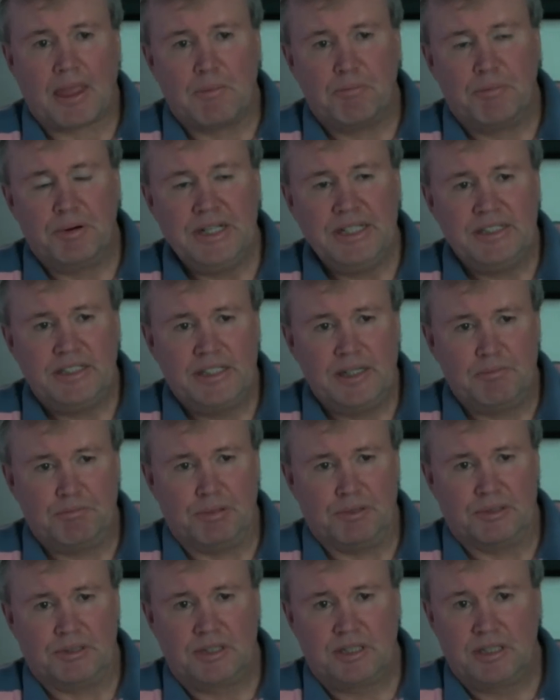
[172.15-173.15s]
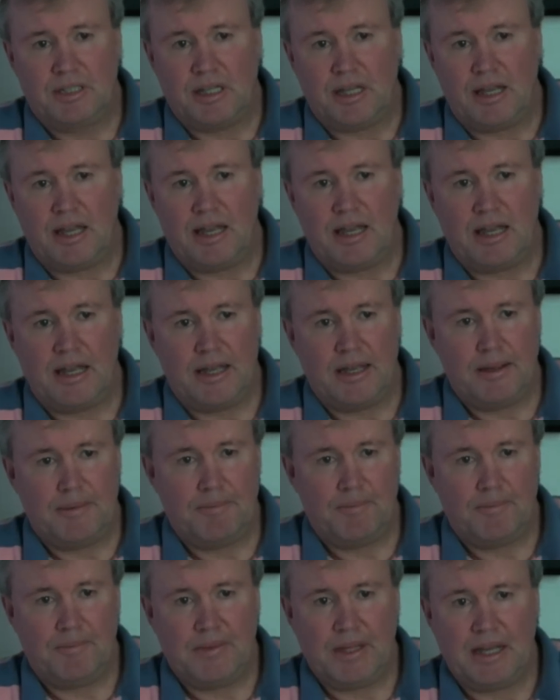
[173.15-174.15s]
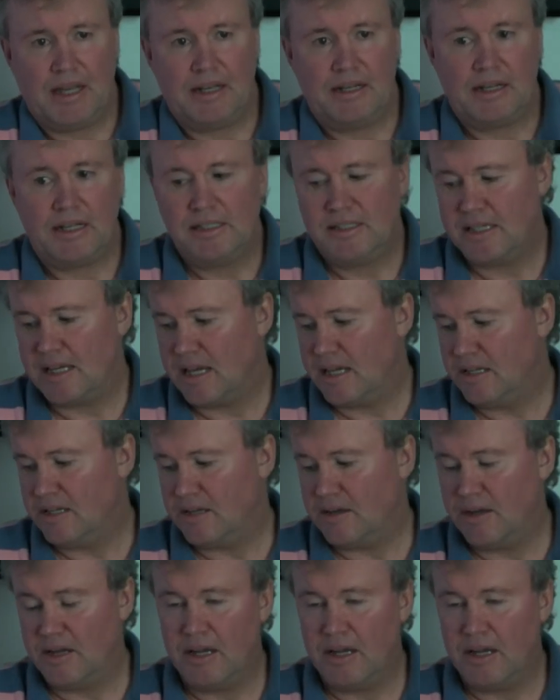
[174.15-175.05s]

principles, and I said